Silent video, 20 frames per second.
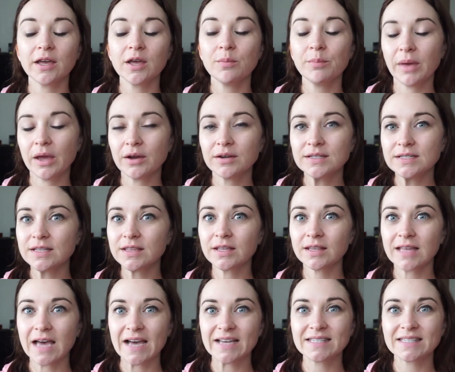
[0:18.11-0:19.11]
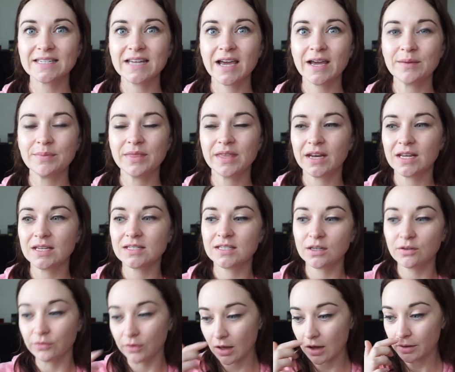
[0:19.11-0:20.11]
Compared to the last time that I
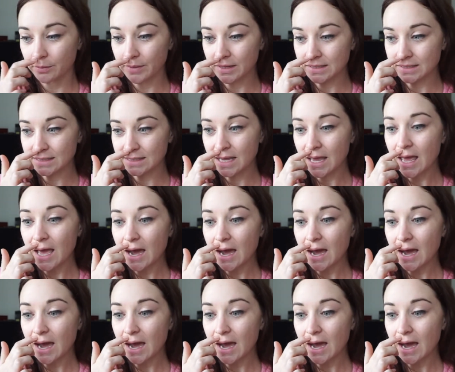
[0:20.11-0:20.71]
did Vlogmas,